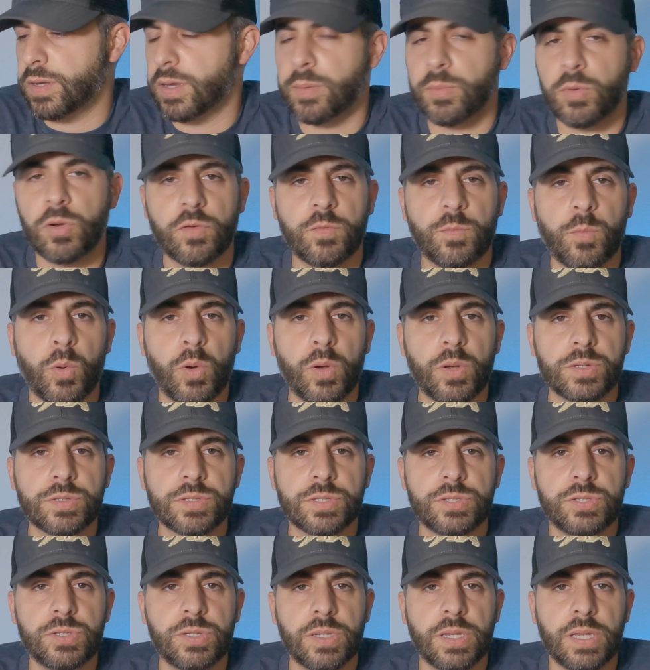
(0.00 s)
number of boils
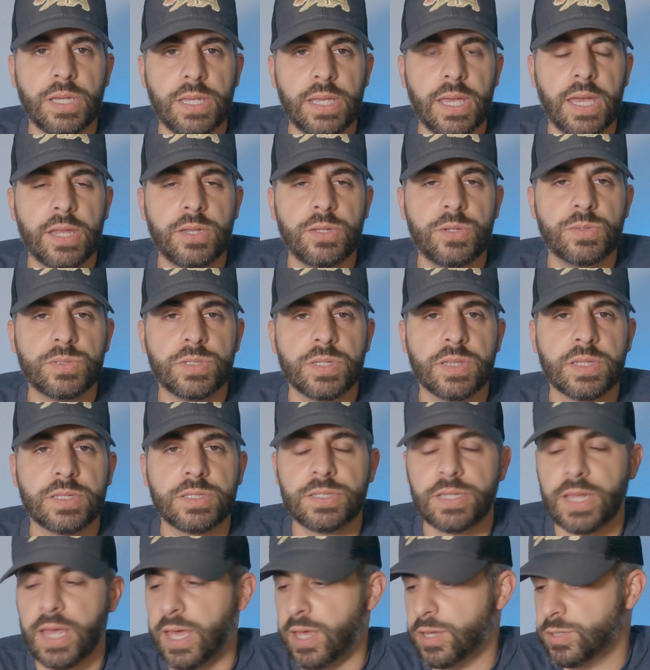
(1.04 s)
that you can get using the
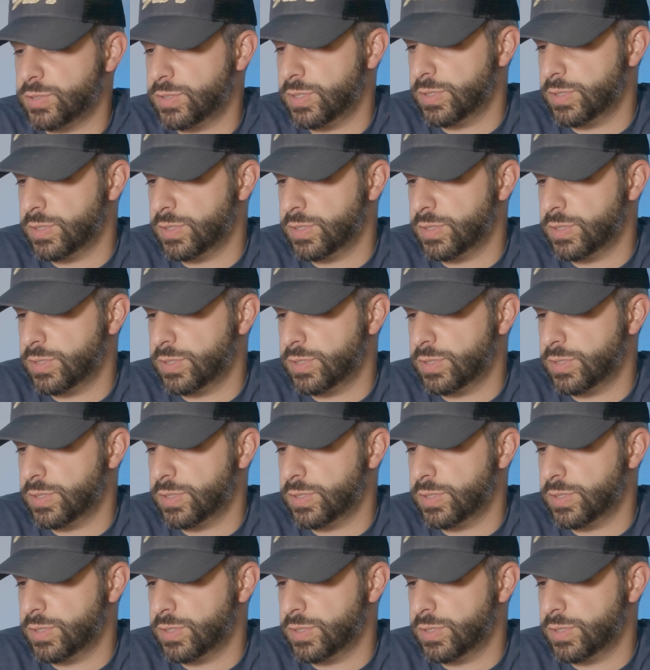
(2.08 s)
Stash